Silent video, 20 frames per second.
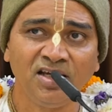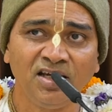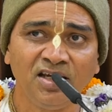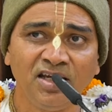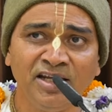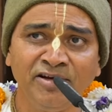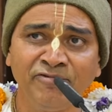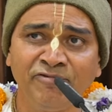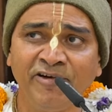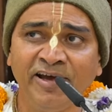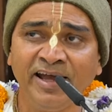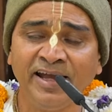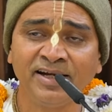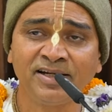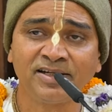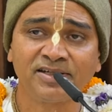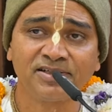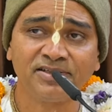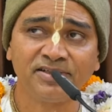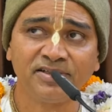In
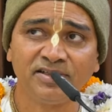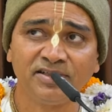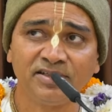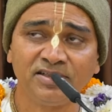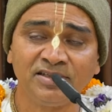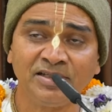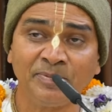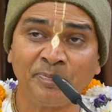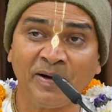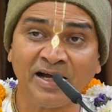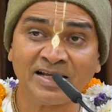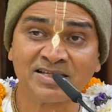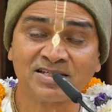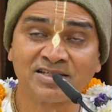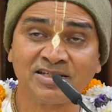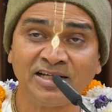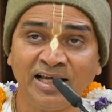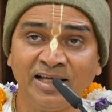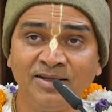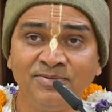fact, the
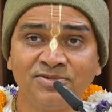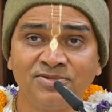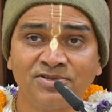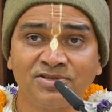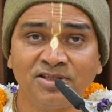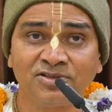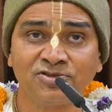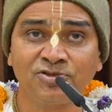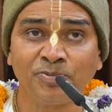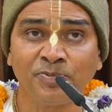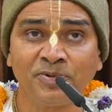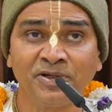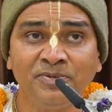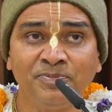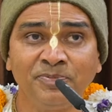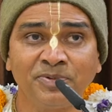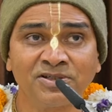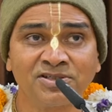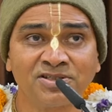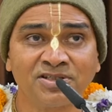pastimes the
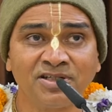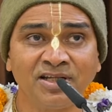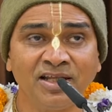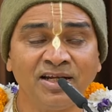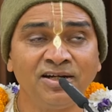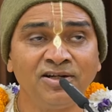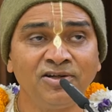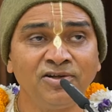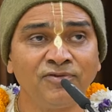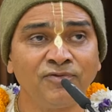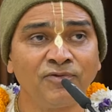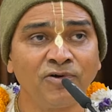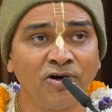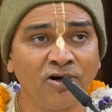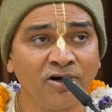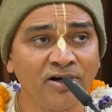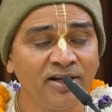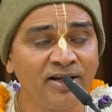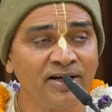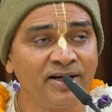Supreme Personality of
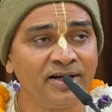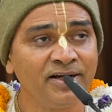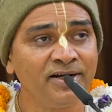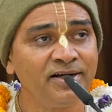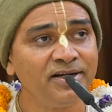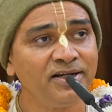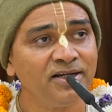Godhead